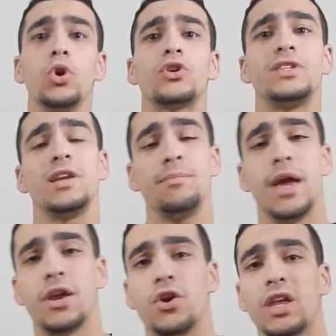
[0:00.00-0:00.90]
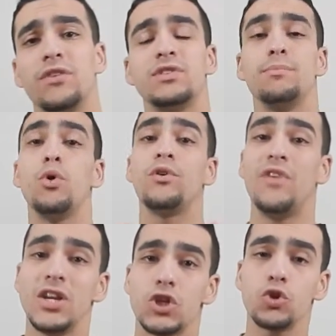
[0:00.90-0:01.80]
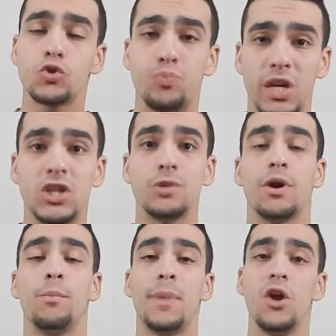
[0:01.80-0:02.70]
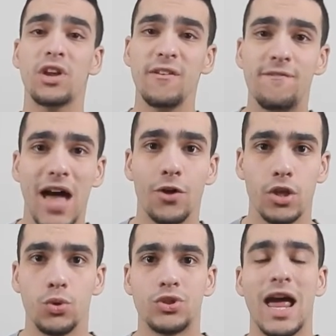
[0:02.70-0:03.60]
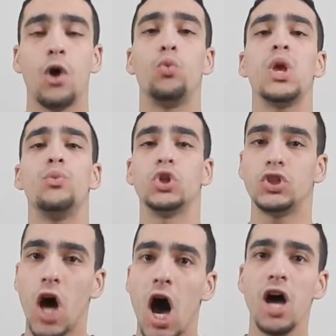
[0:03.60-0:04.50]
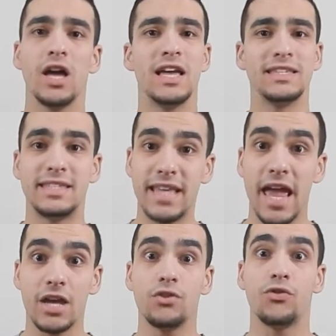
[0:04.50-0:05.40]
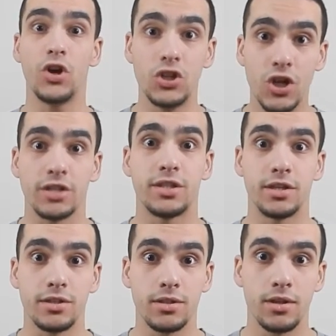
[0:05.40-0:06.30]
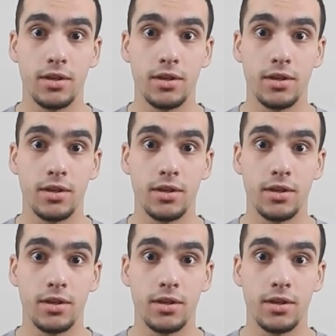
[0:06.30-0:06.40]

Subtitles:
York City mayor gives a motivational speech about American values and how we will not stand for injustice.